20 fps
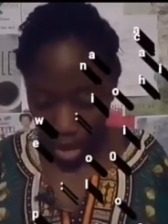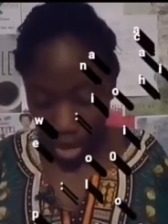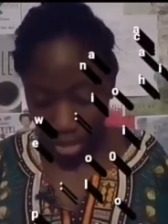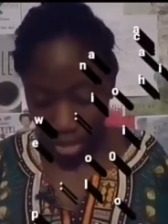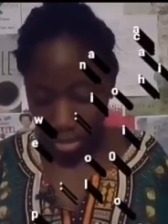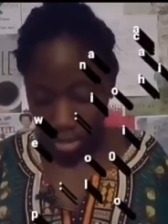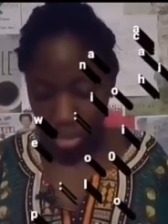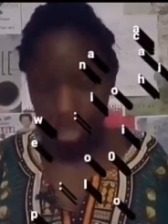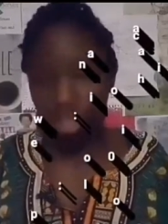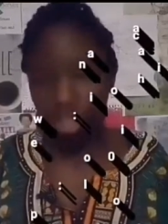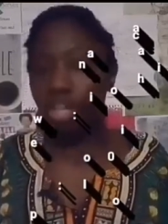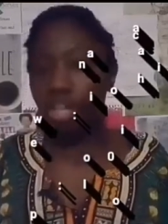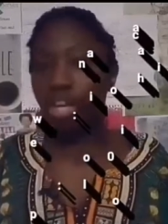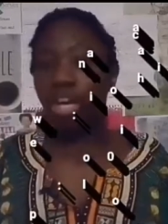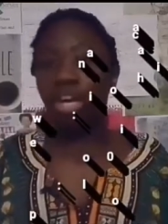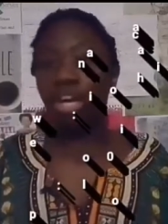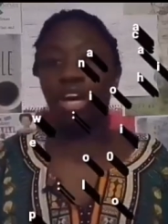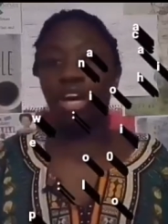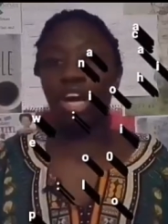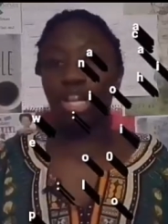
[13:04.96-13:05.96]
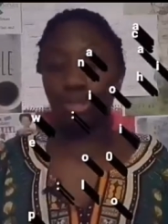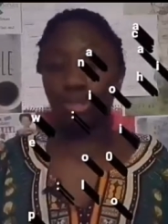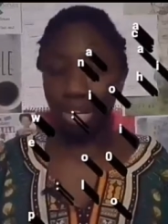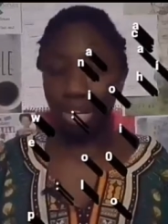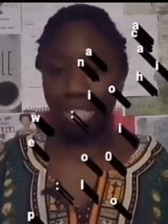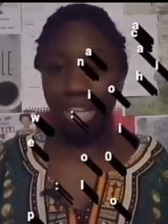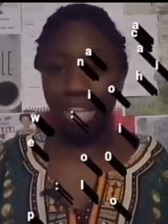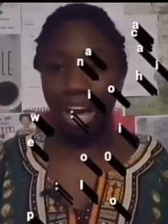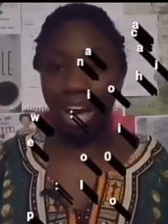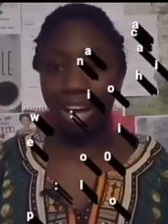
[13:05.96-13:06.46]
grand as
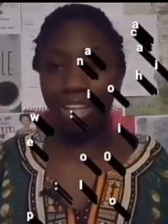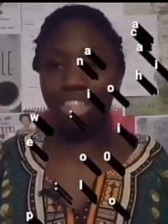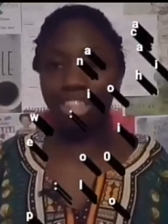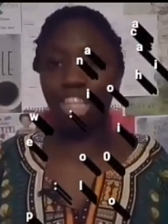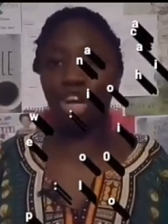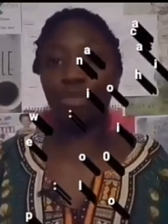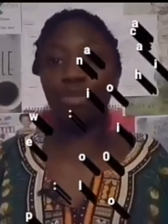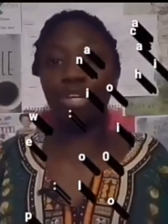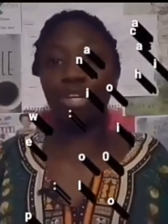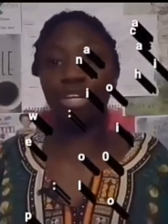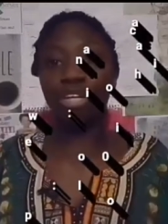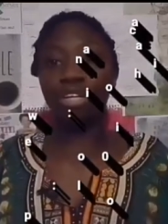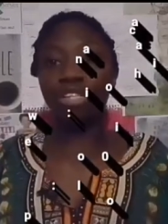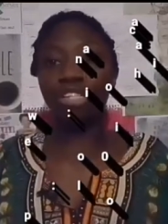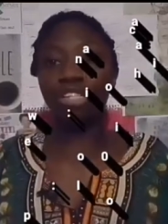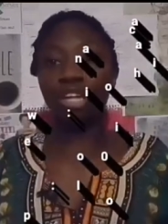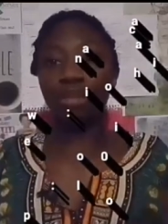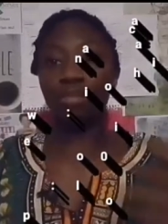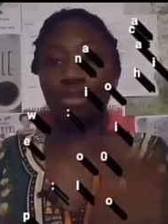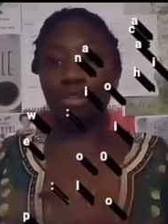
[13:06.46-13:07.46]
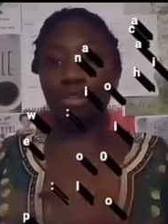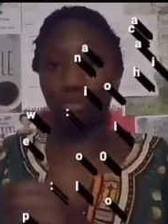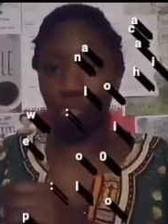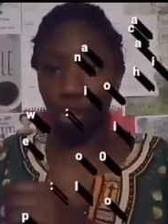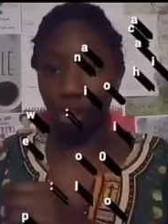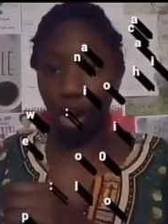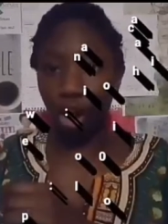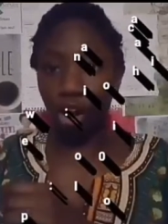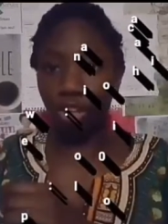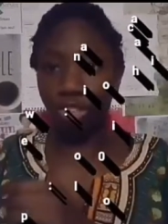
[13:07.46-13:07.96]
well as that there'll be some
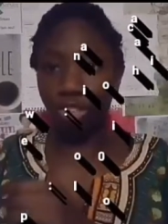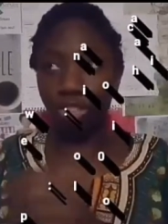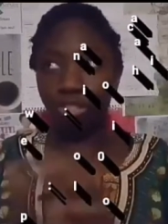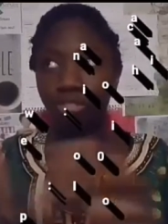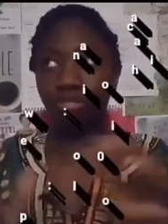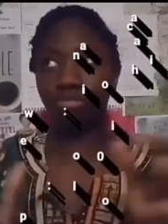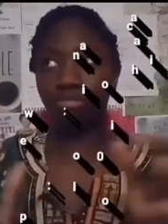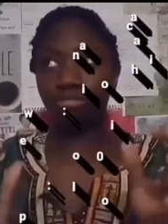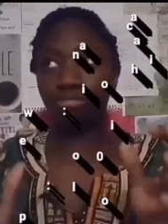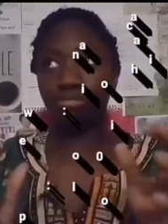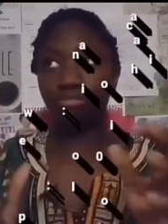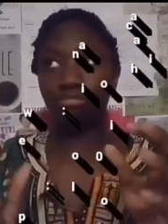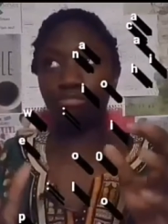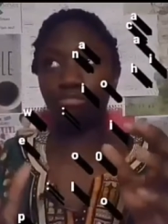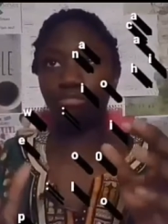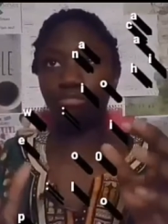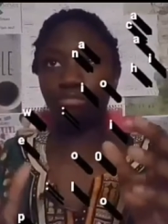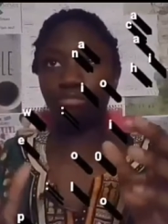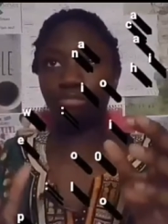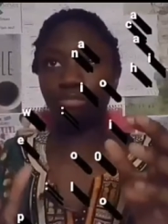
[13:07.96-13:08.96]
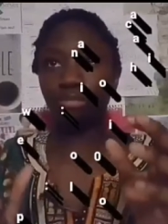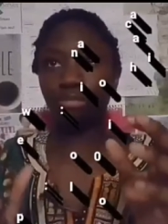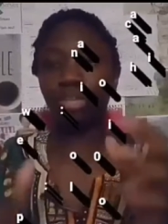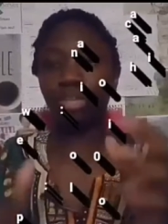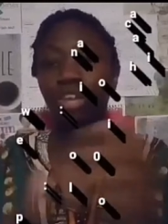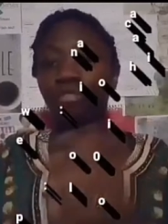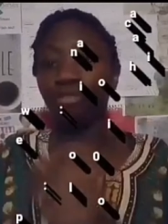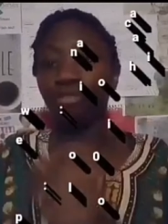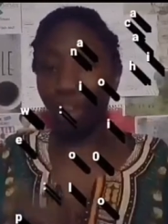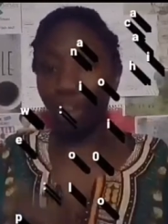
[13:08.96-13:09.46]
vlogs
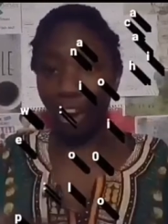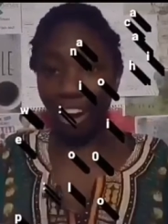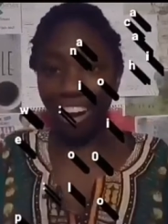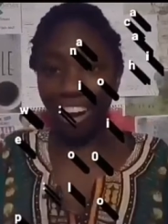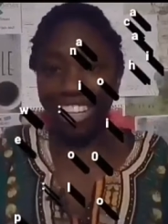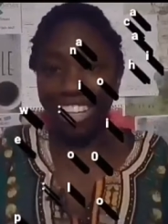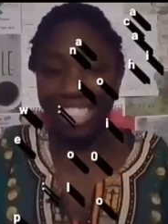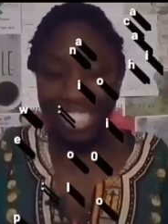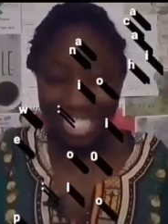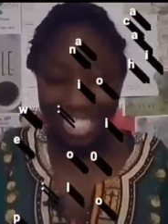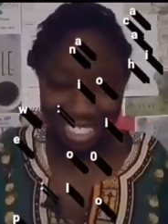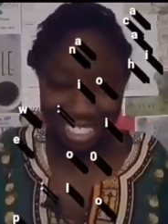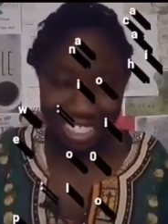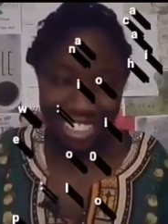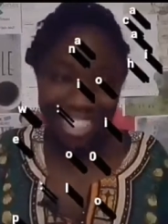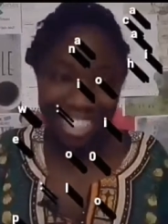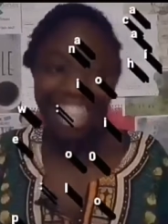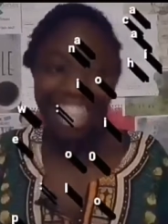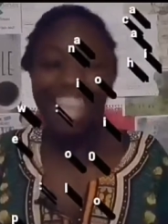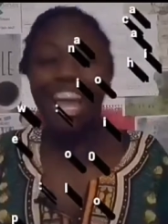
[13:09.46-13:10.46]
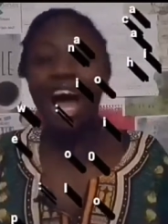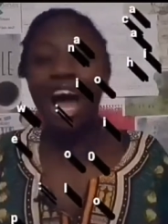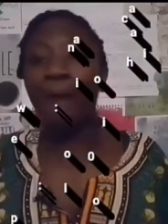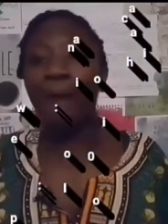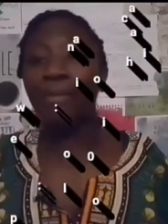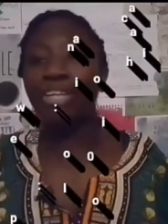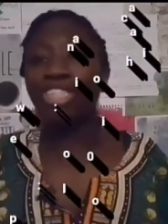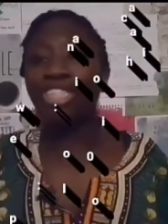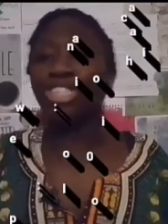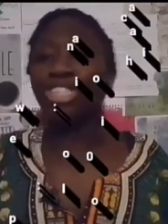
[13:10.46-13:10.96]
vlogs
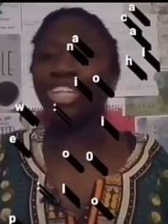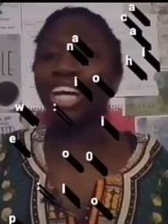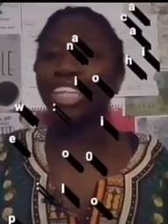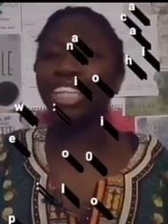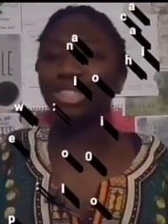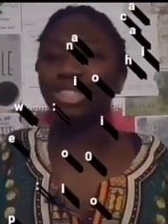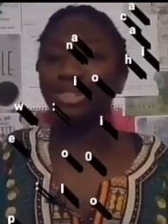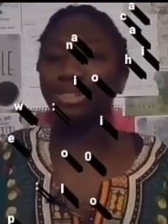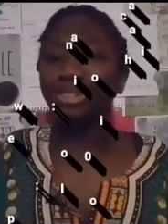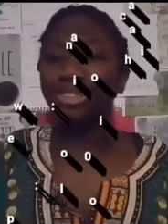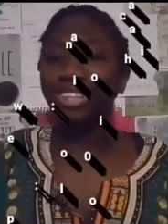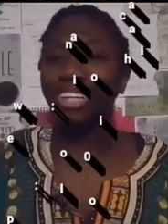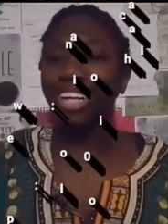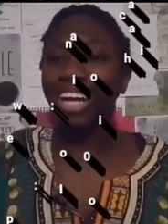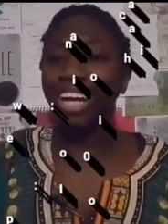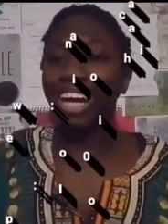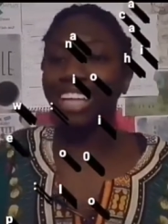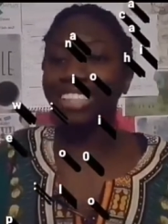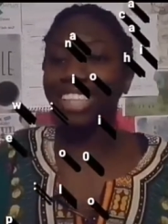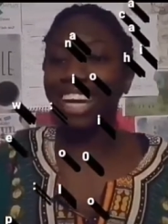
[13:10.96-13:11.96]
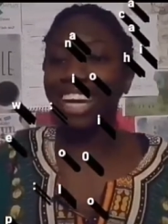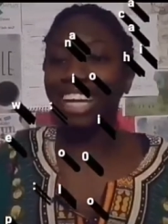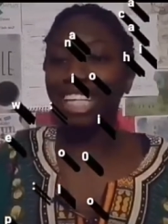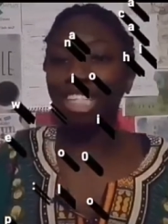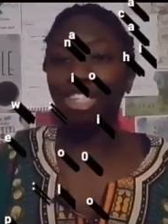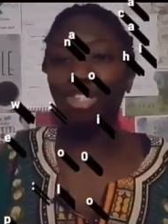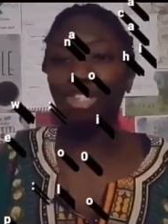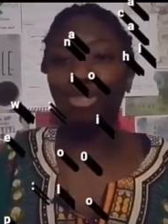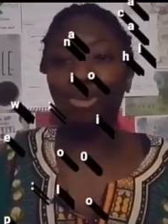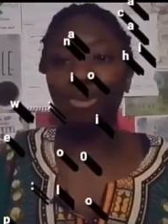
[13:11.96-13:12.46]
i mean should i do a day
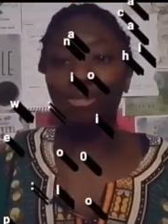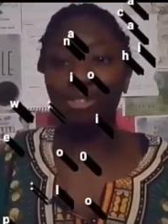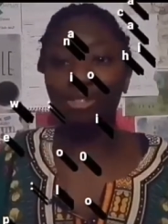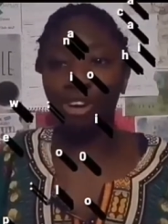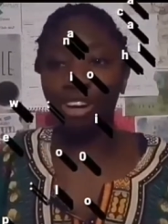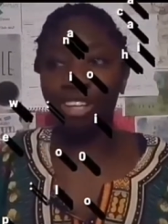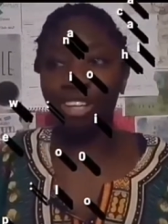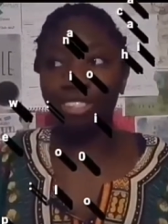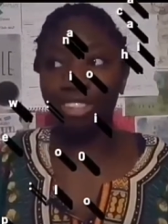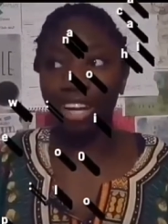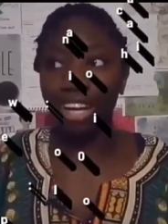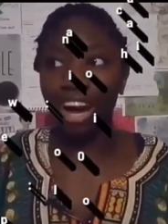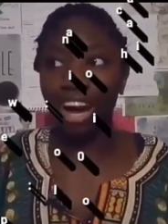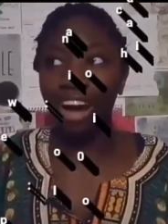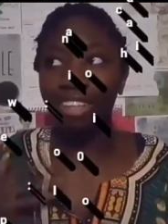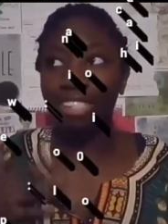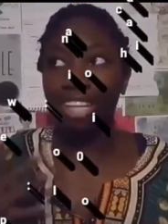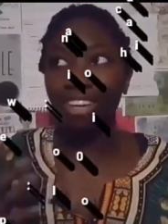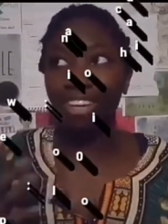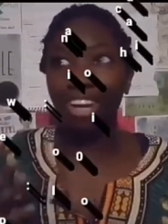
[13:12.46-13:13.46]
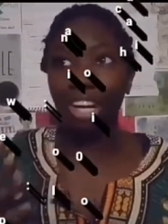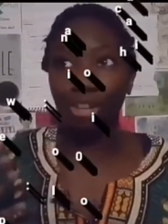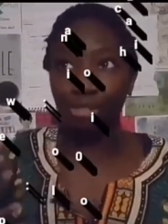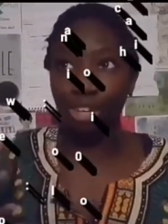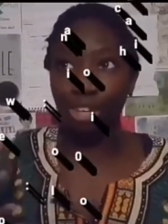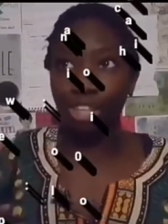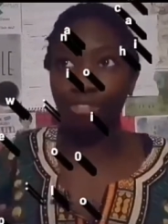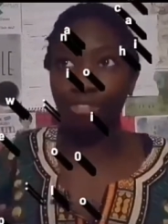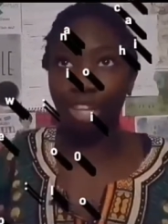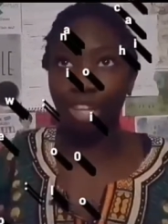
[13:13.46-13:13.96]
in school vlog because like i sound like
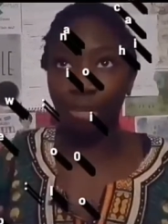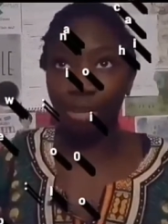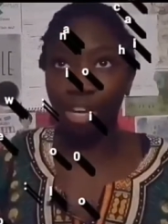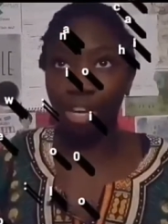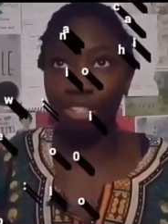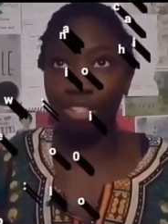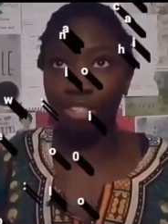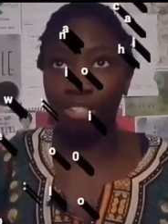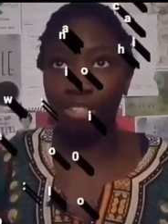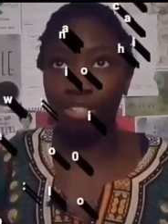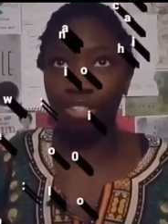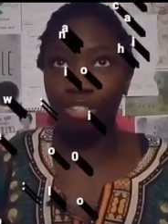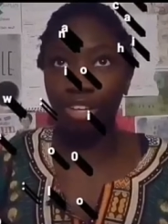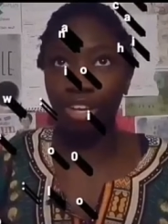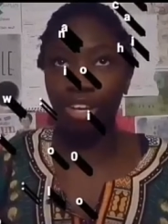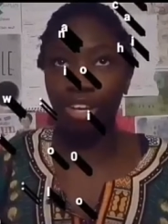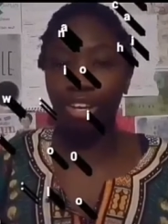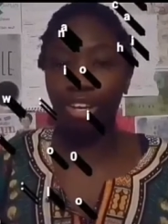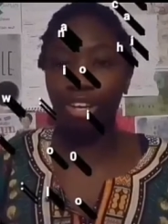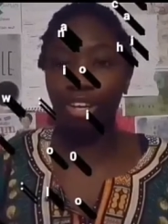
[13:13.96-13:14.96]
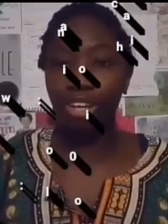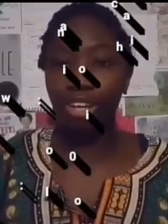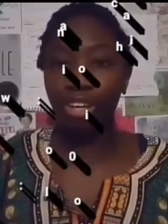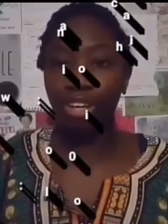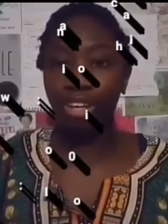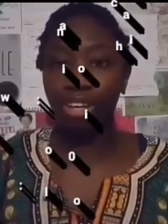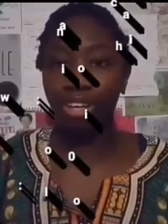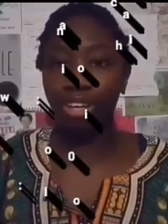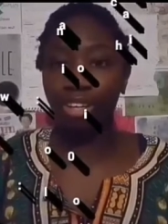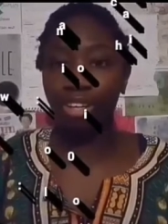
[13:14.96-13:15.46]
a really funny person
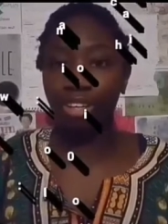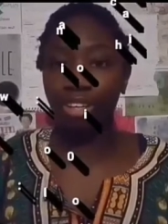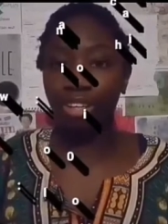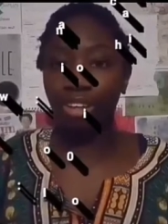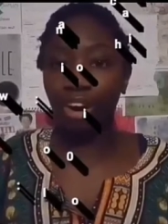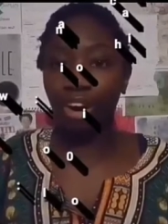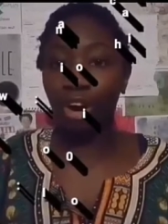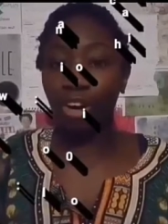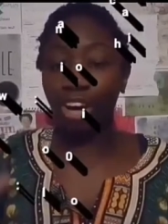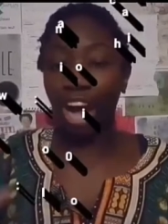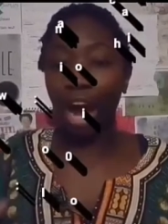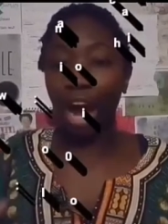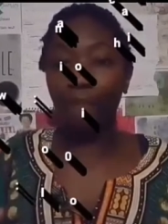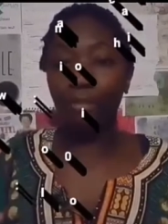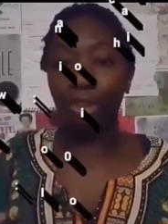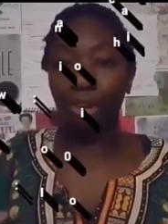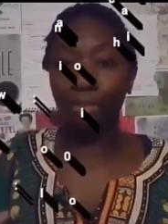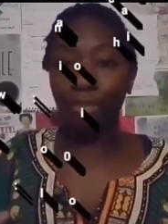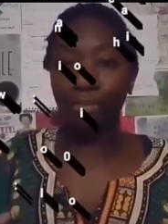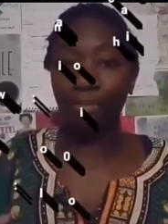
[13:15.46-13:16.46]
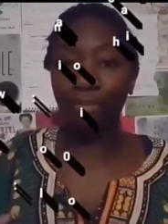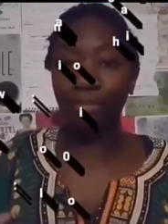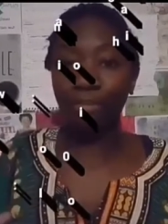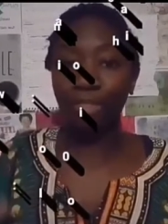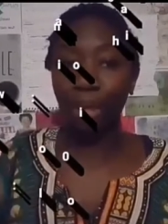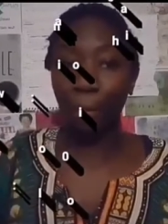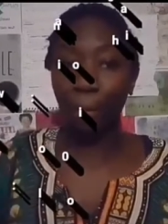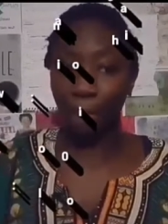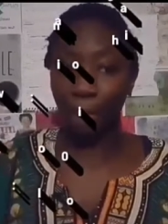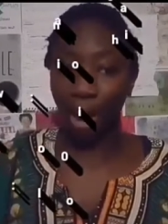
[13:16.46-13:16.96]
on camera
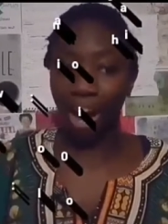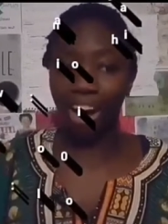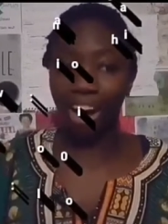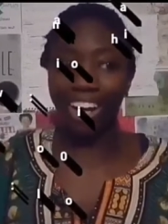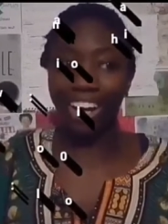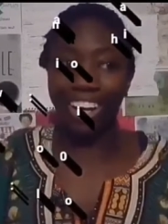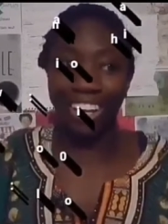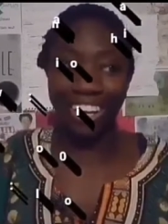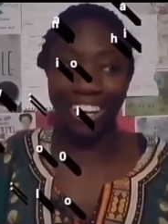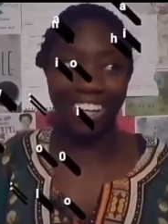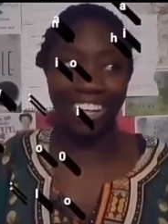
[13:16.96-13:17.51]
but